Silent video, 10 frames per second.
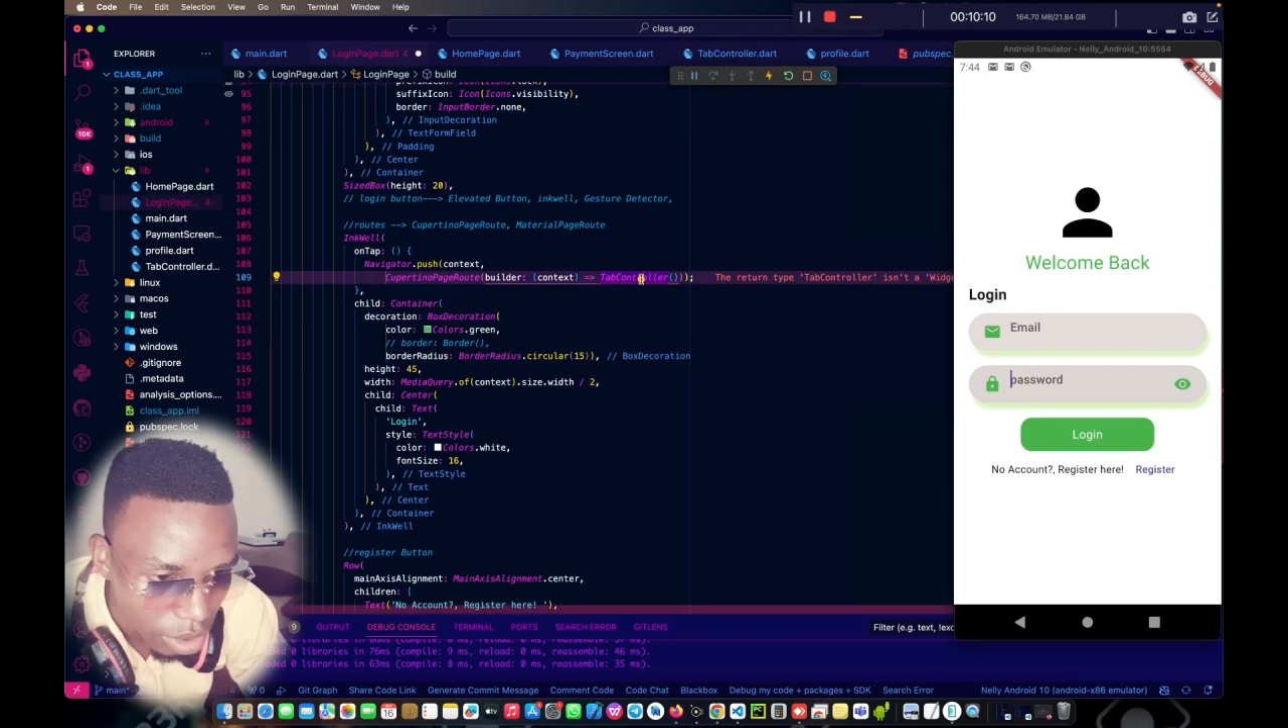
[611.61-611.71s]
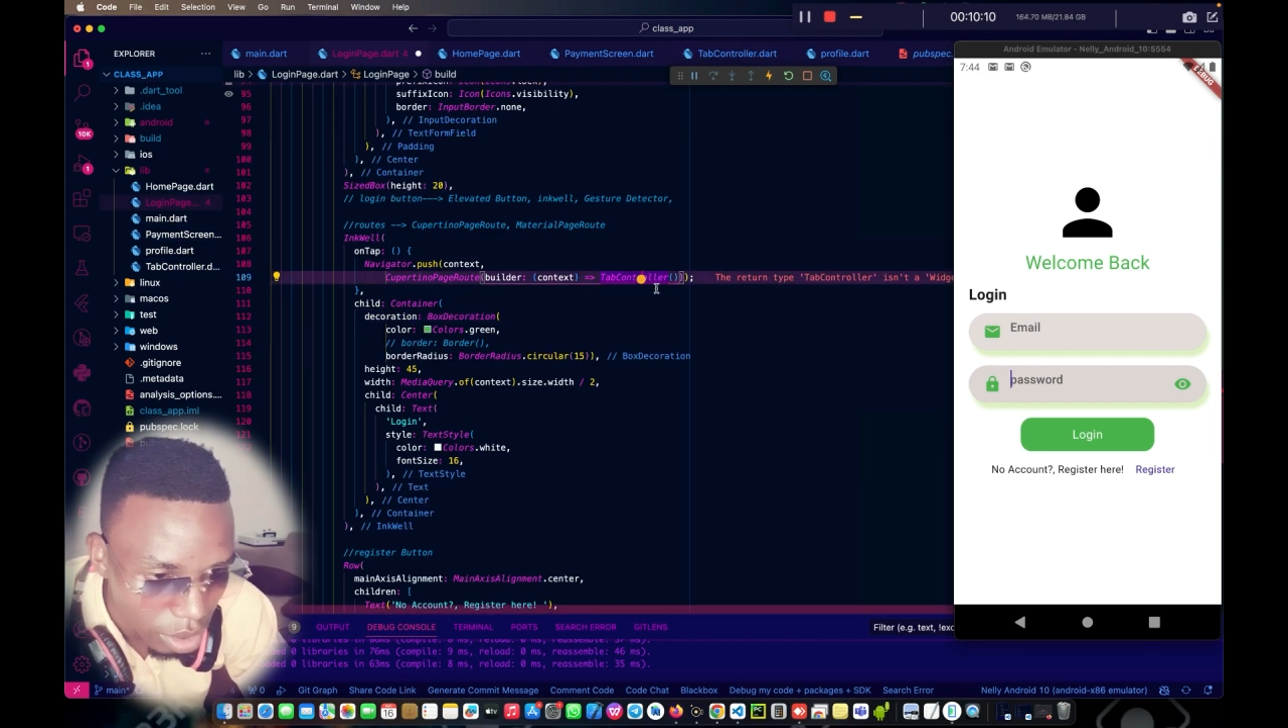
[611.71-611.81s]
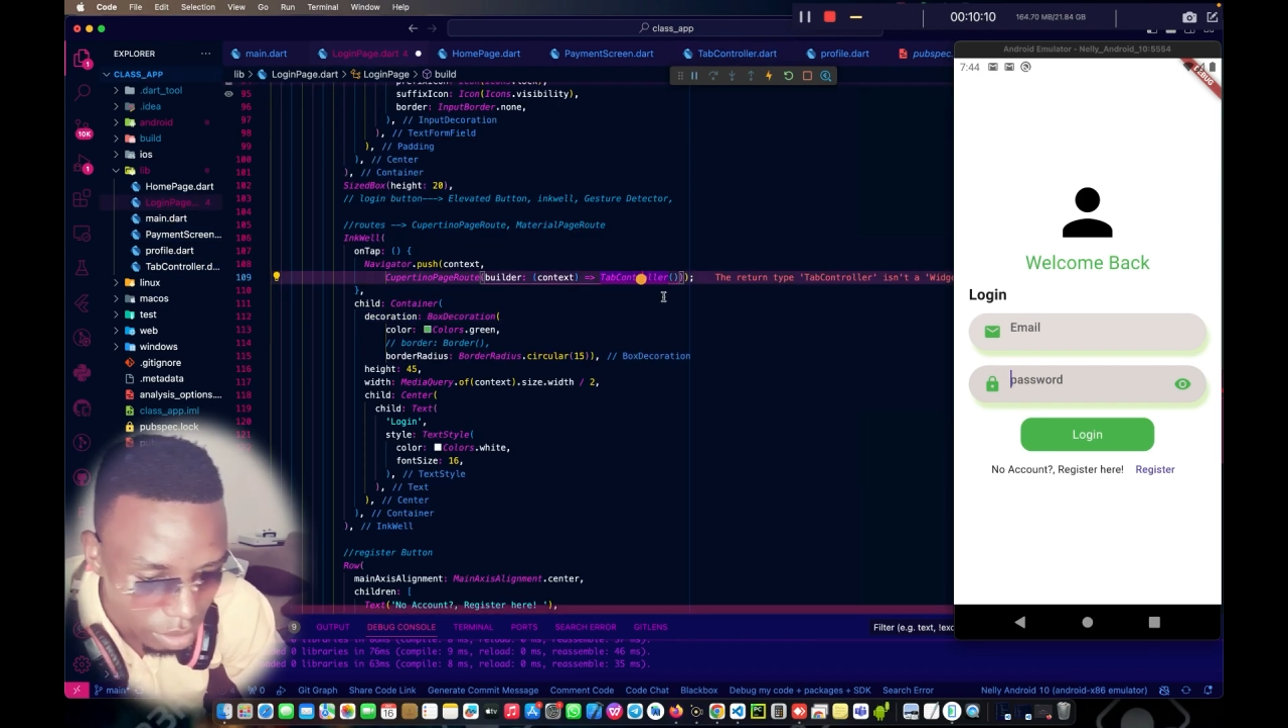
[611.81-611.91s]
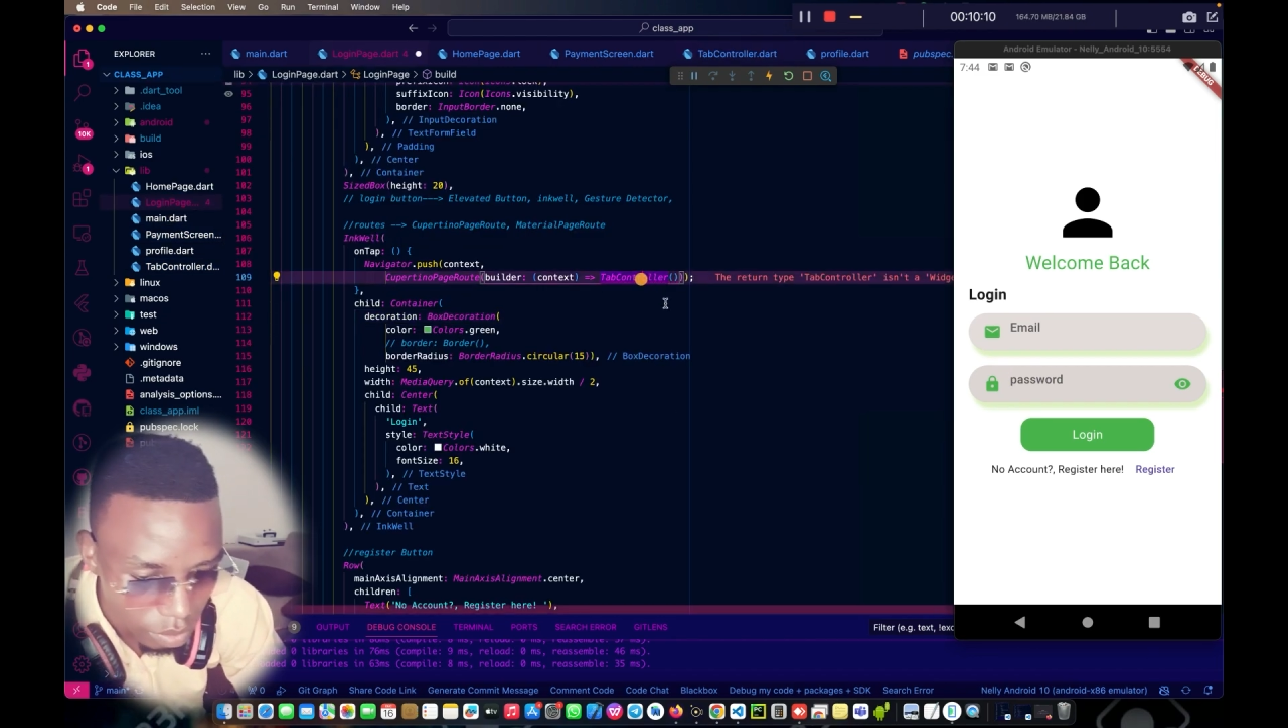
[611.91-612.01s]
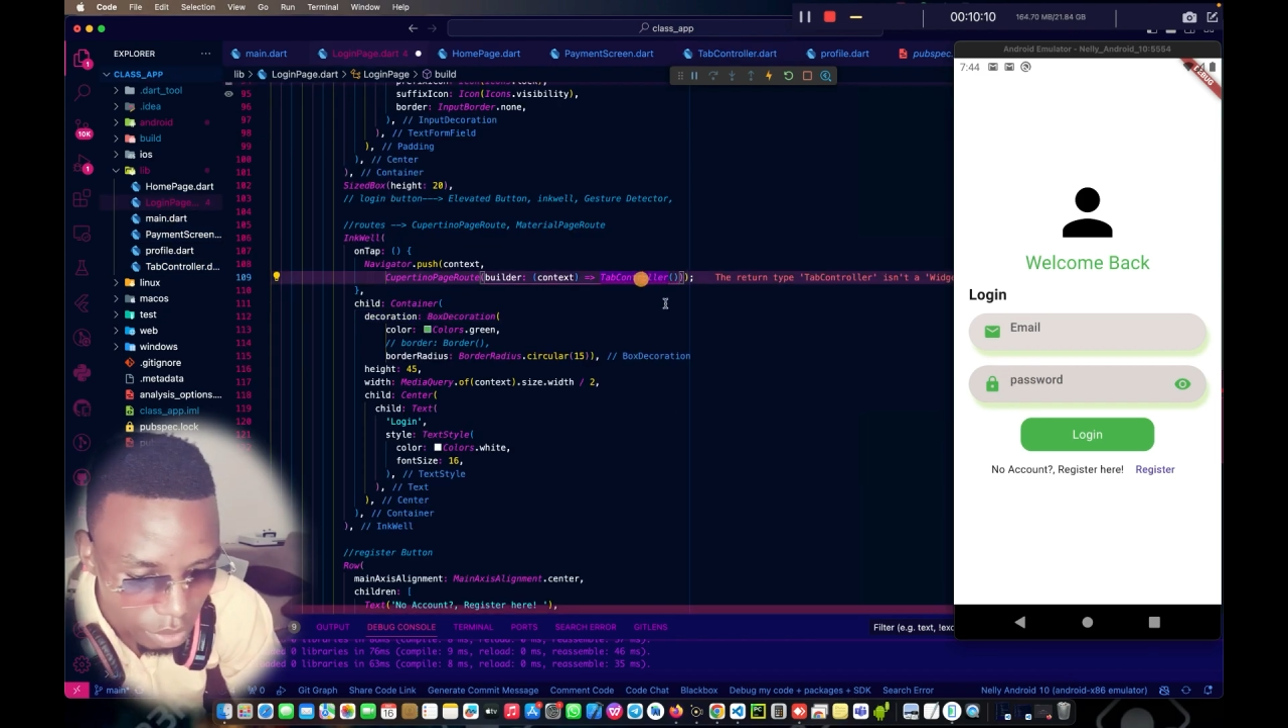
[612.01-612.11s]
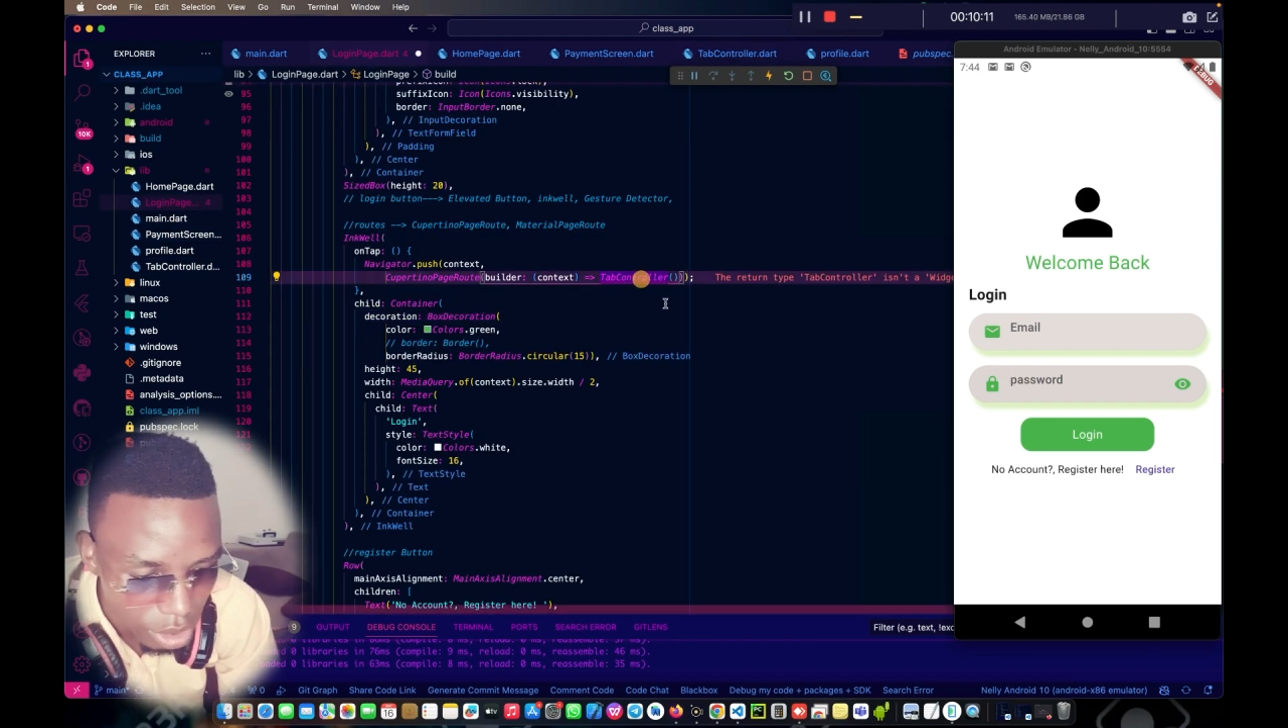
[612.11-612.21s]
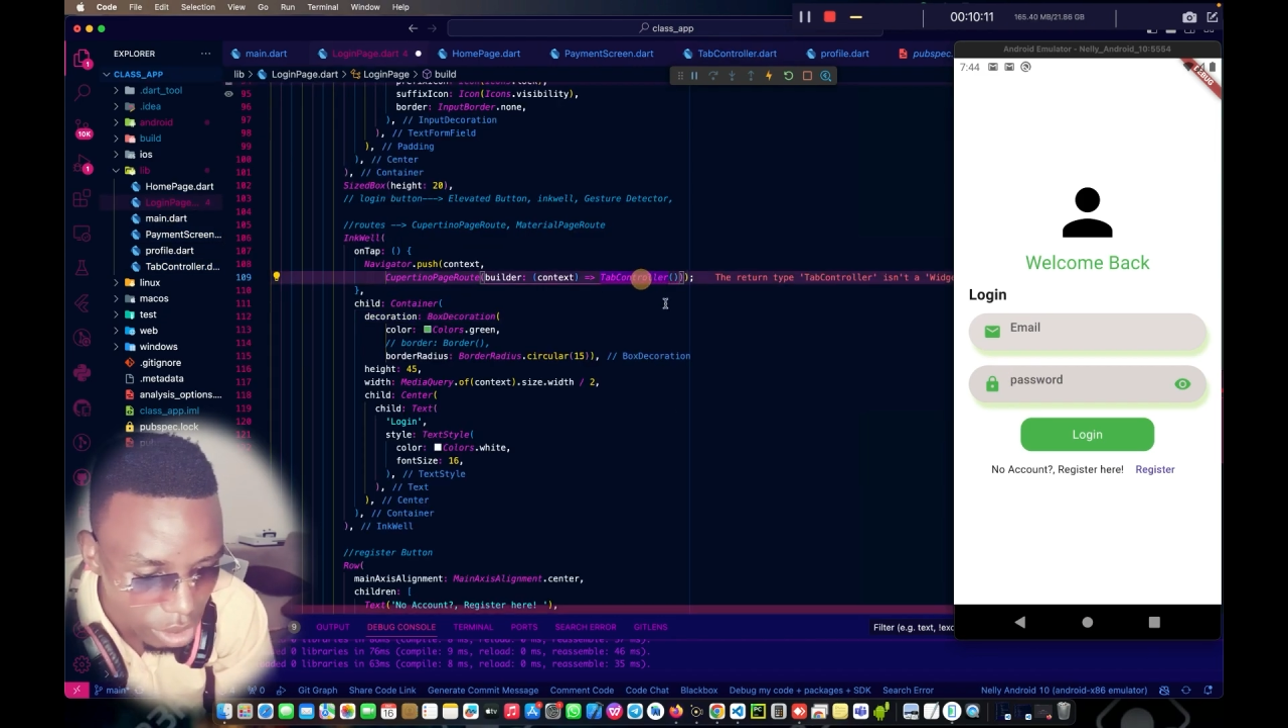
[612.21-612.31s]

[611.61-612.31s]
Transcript: Yeah, we